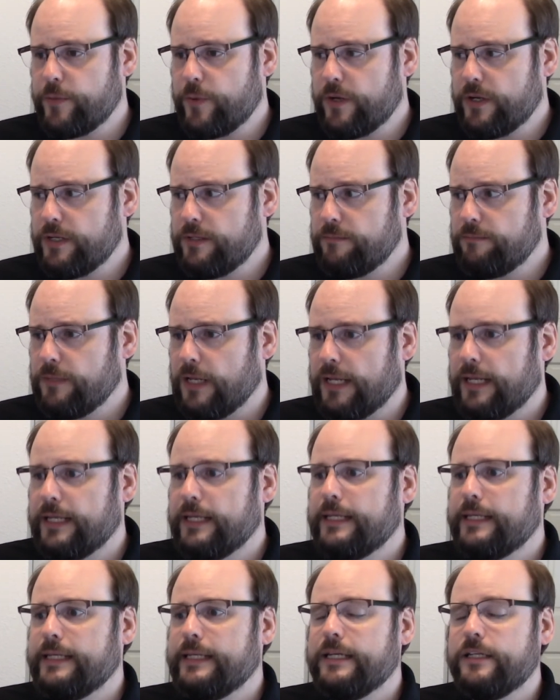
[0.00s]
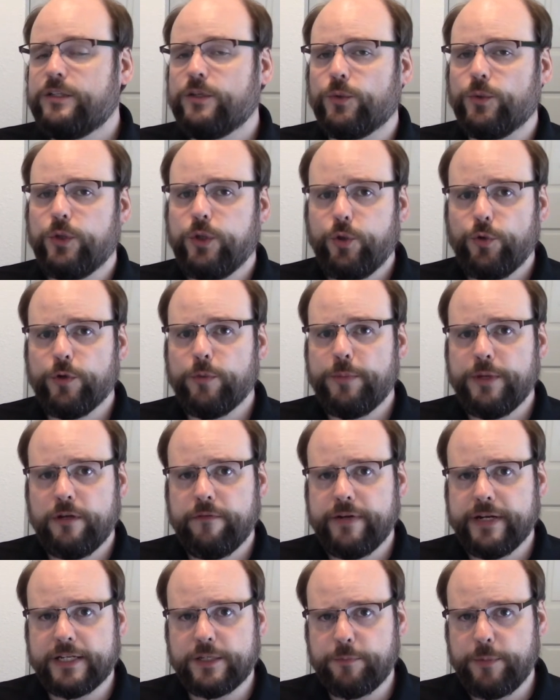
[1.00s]
one, it's a little bit
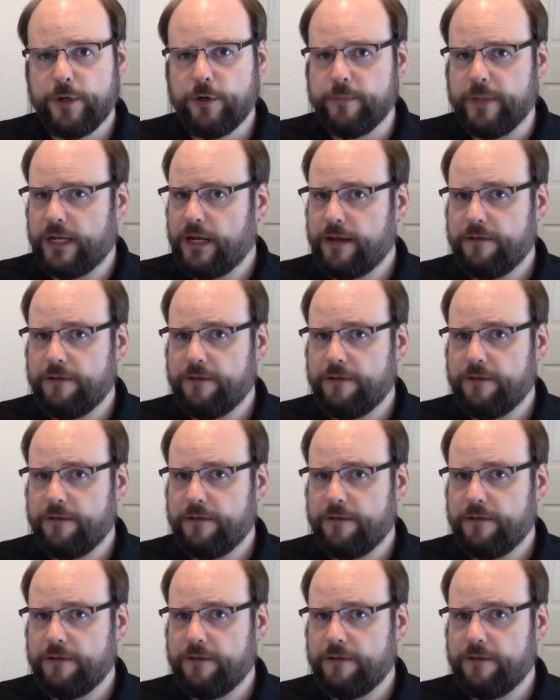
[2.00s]
of an experiment.